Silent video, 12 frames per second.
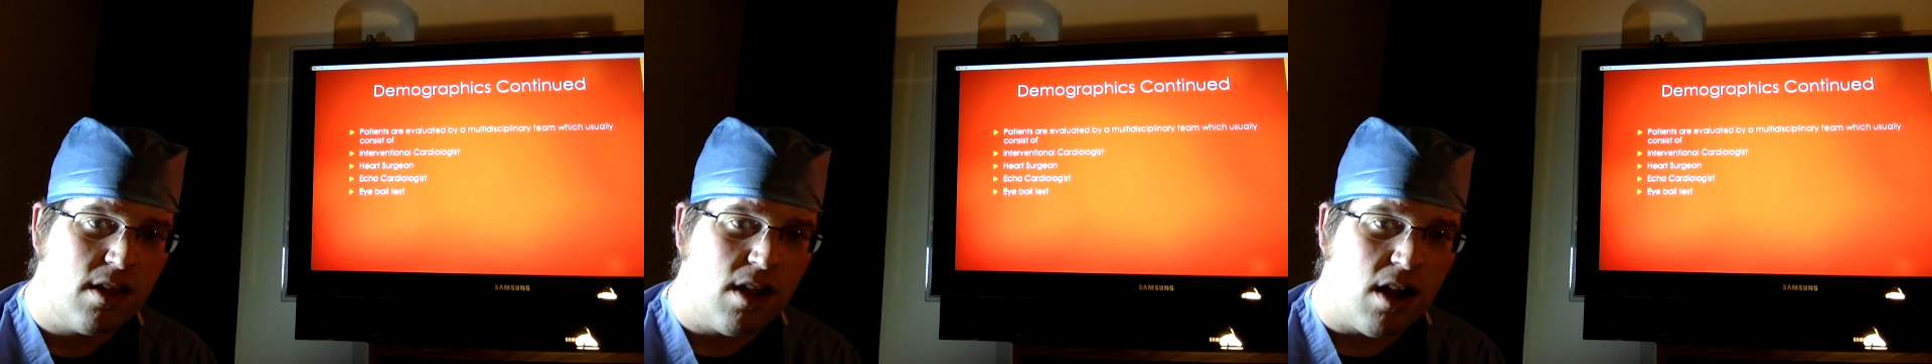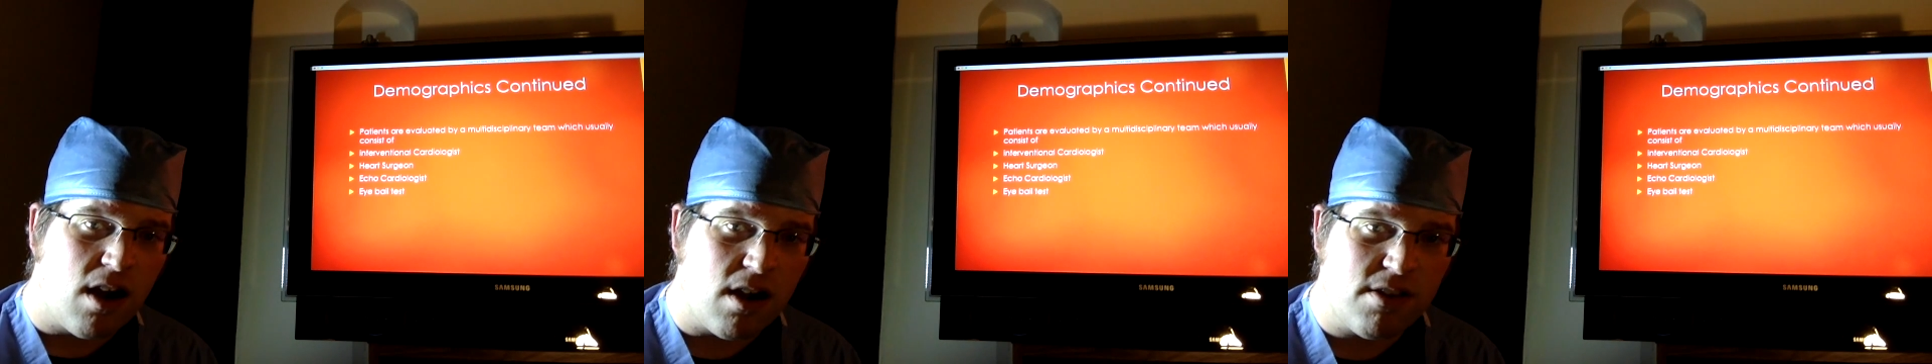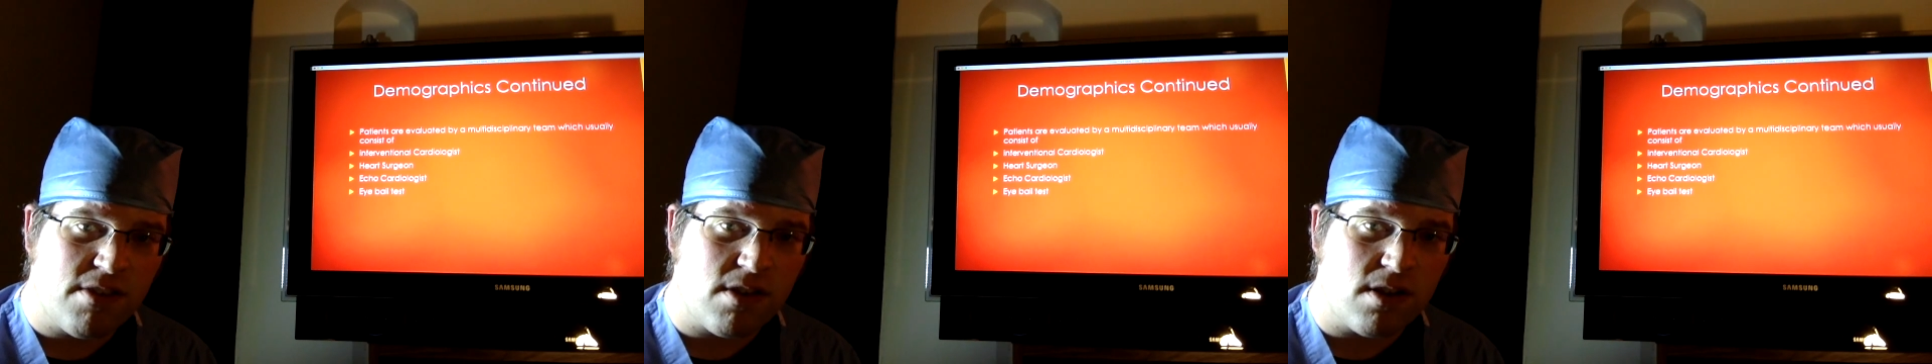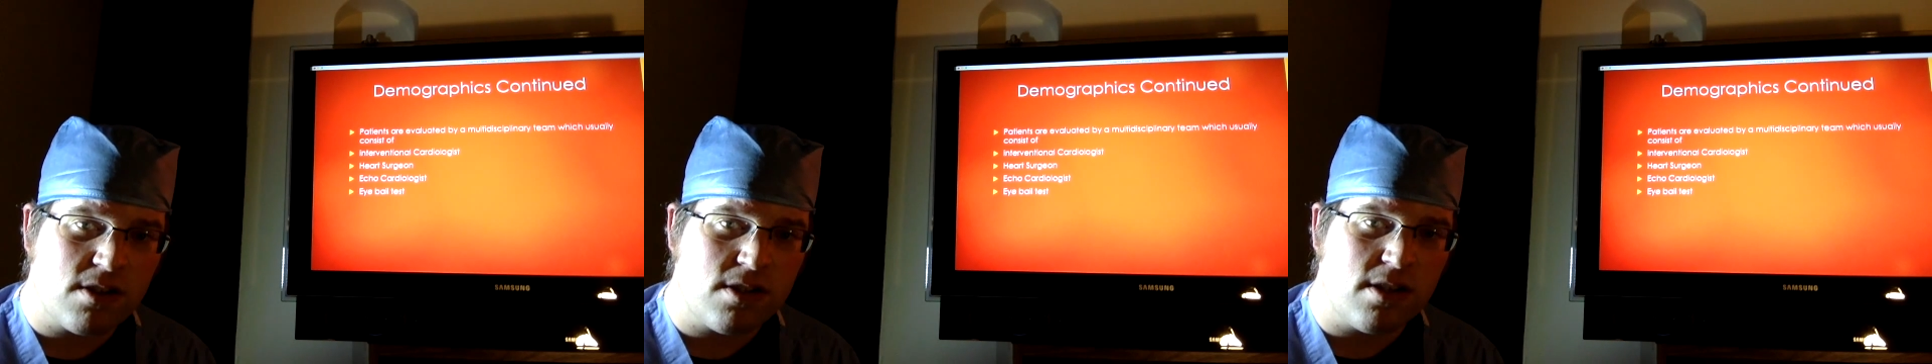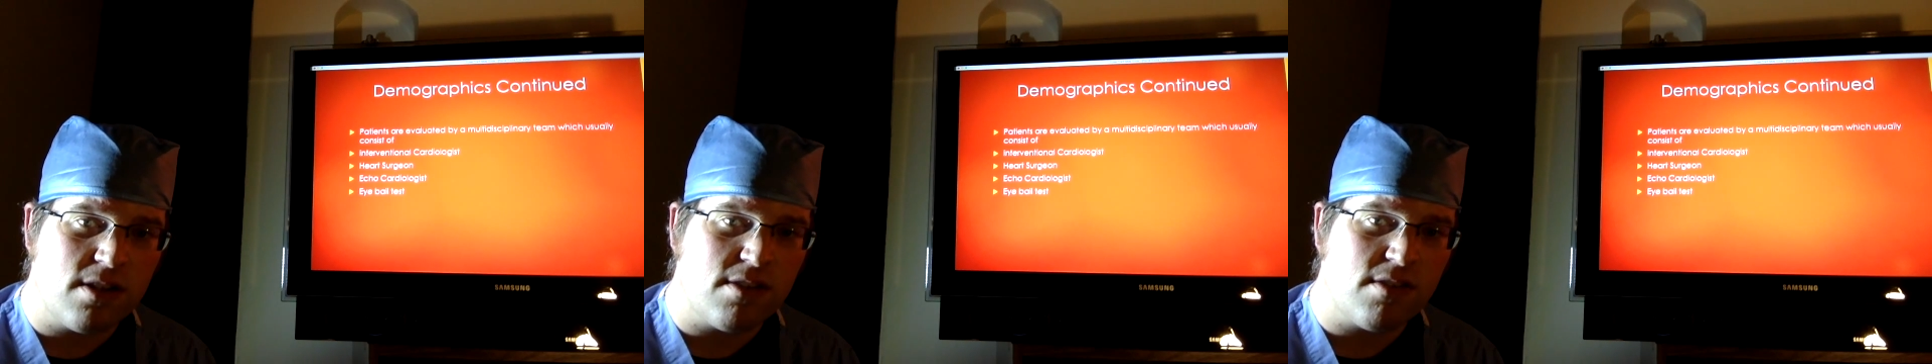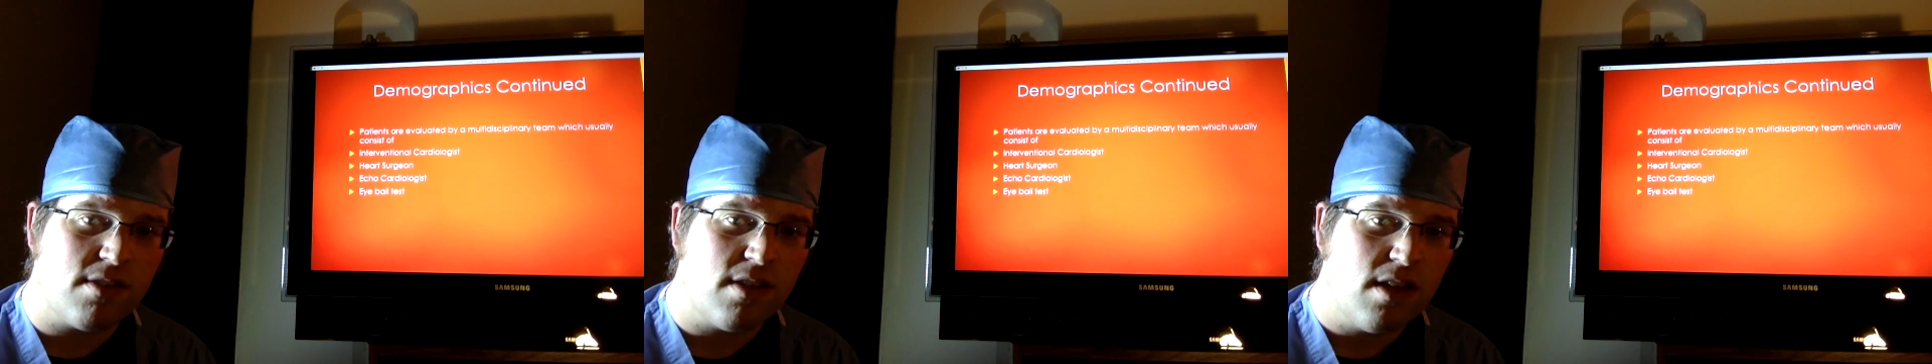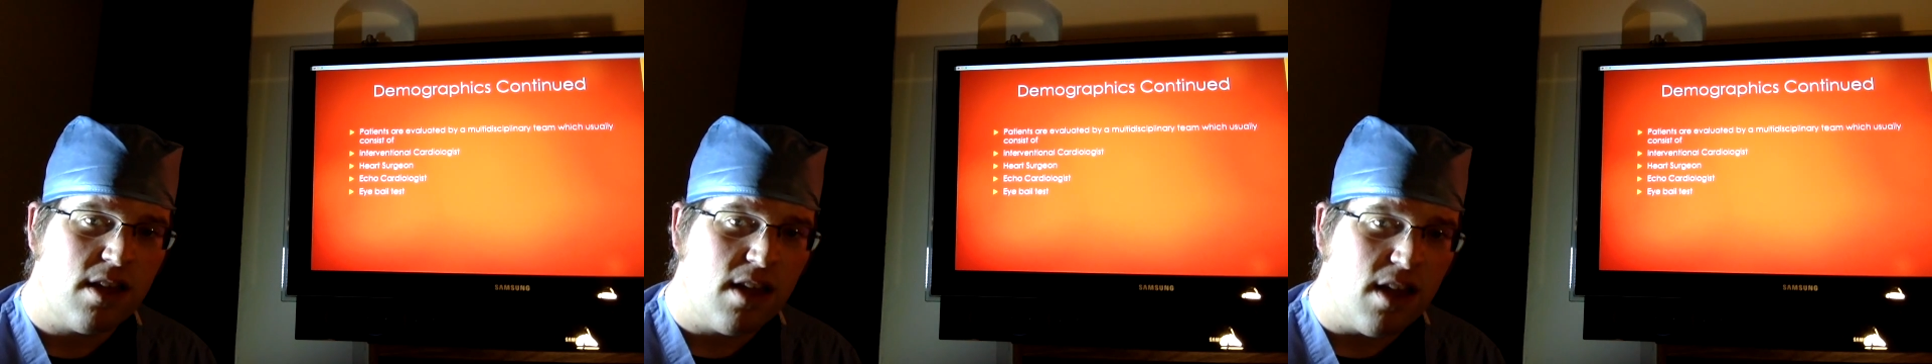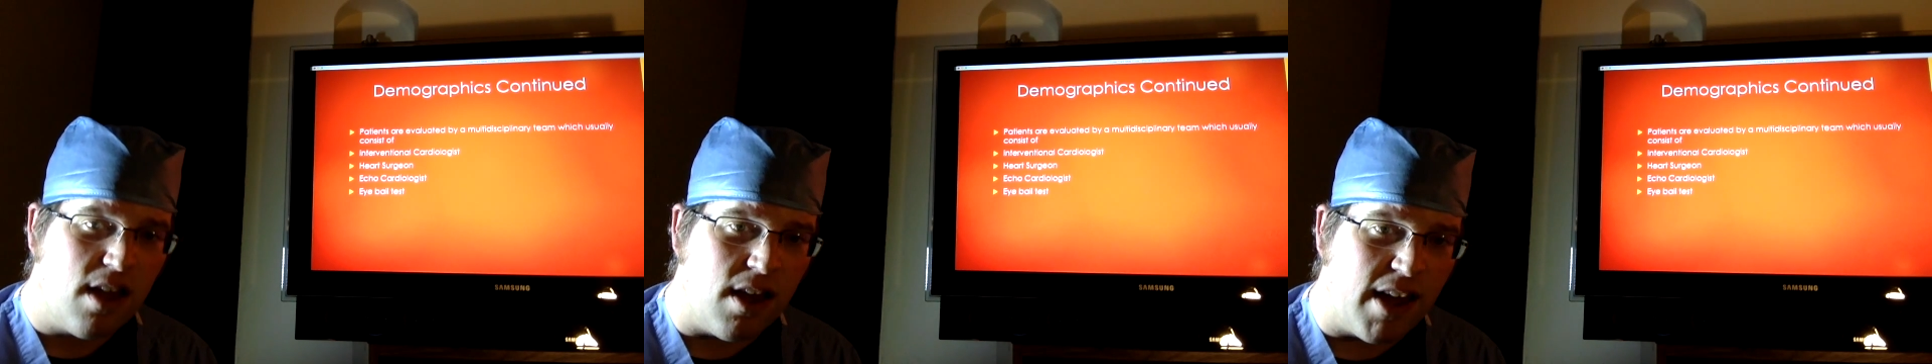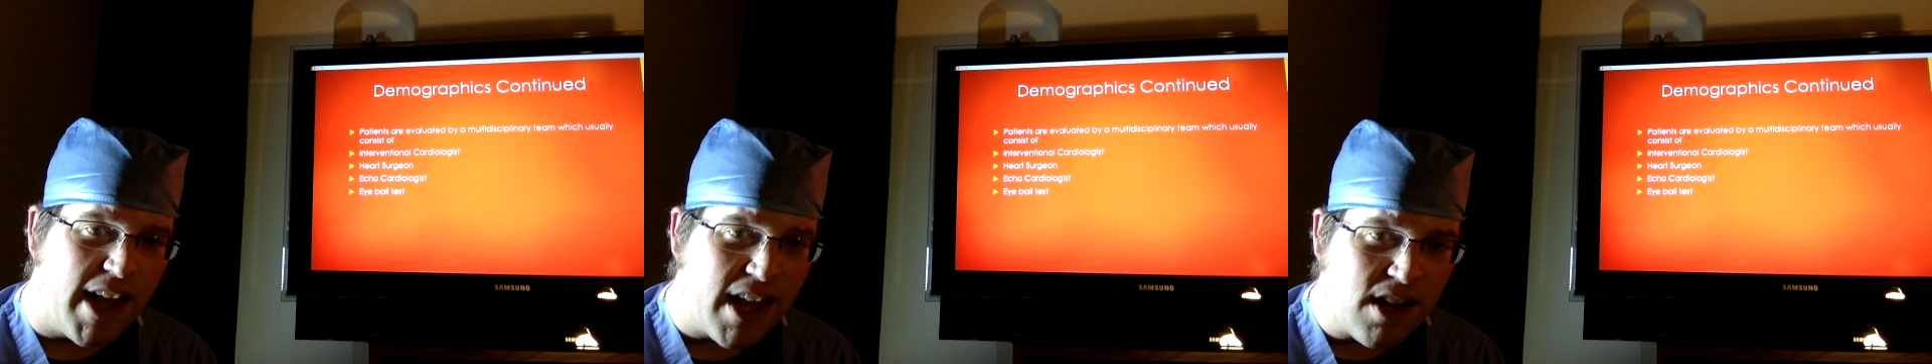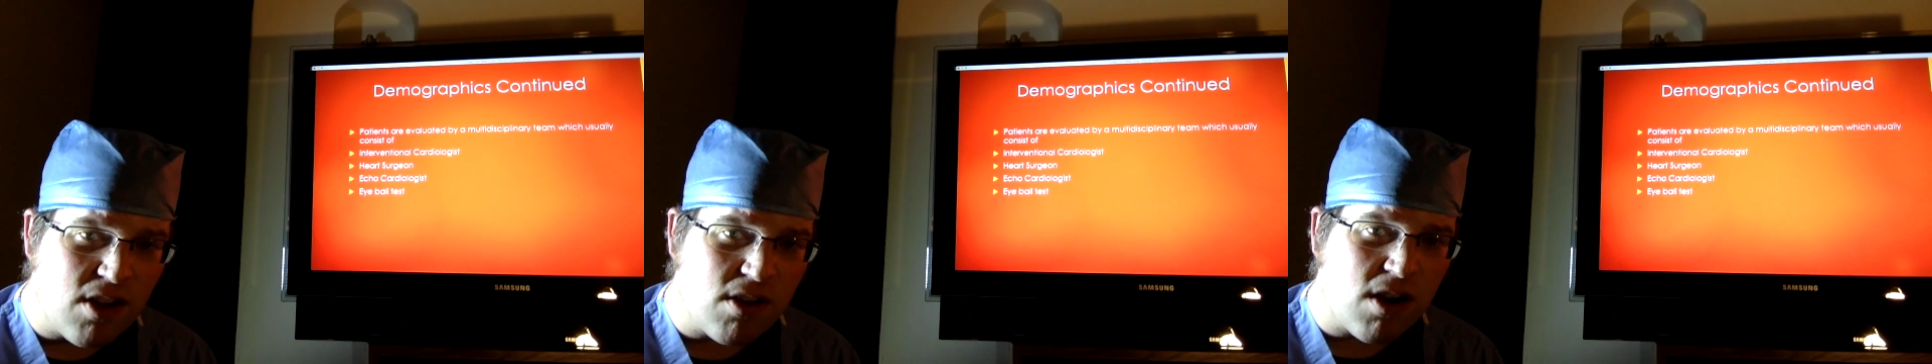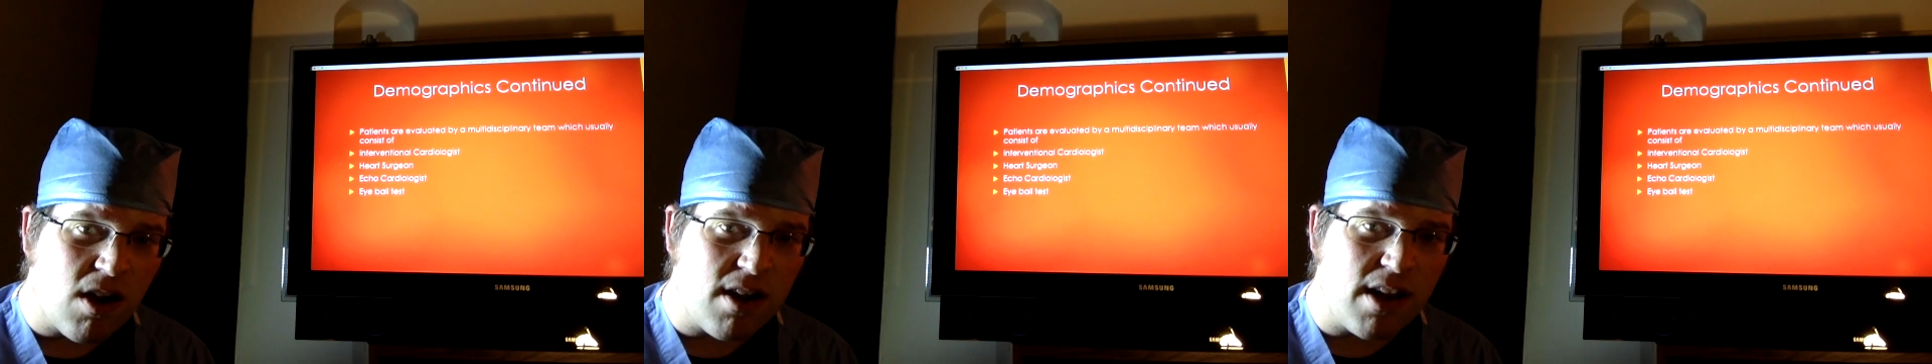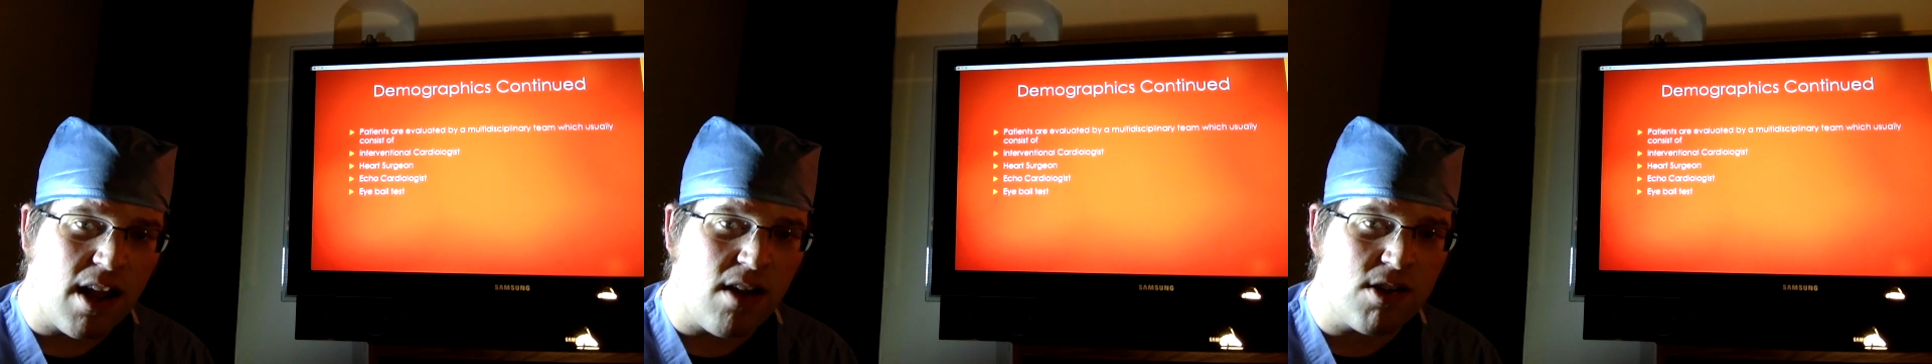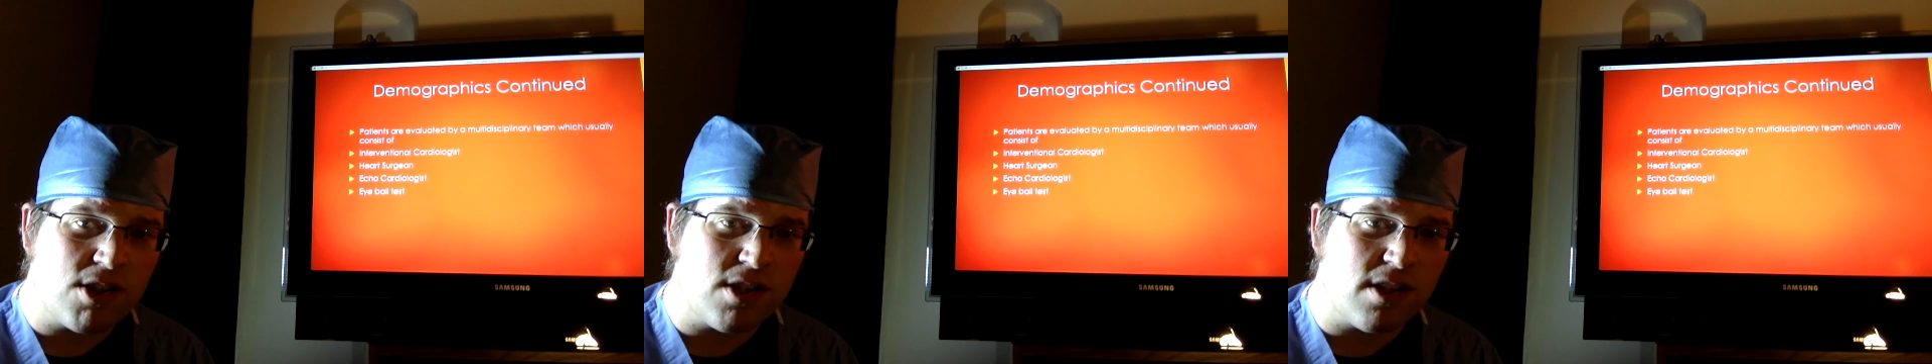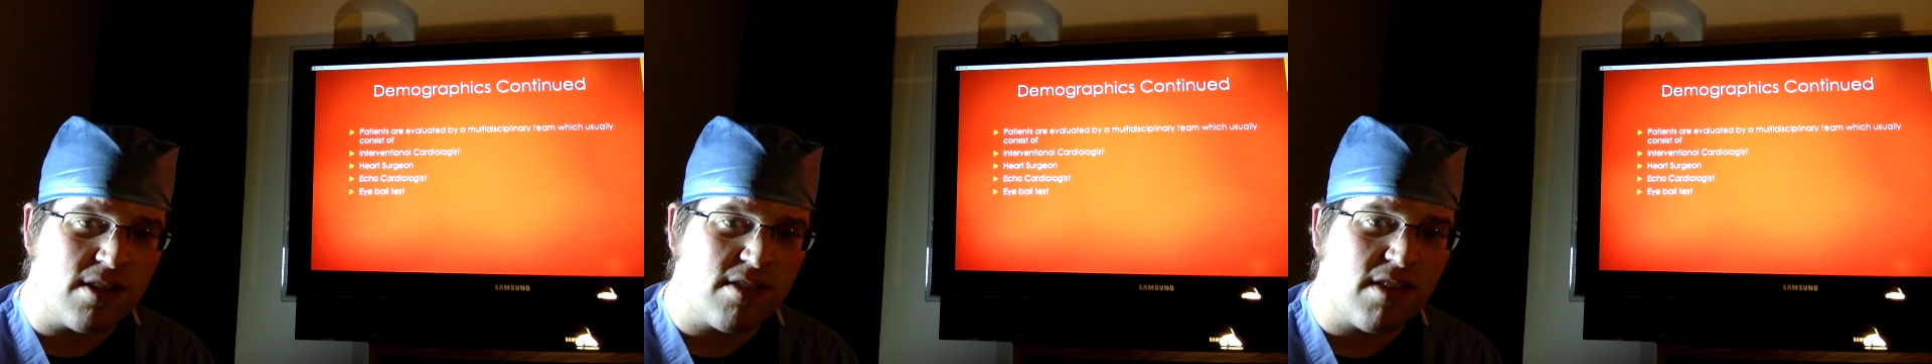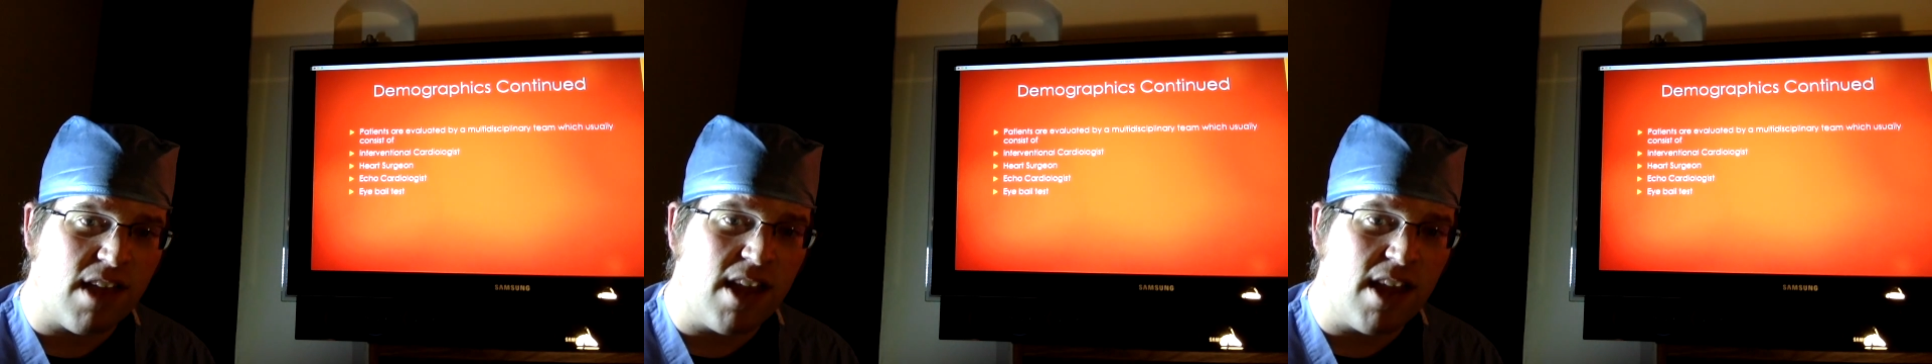heart surgeons, echocardiologists,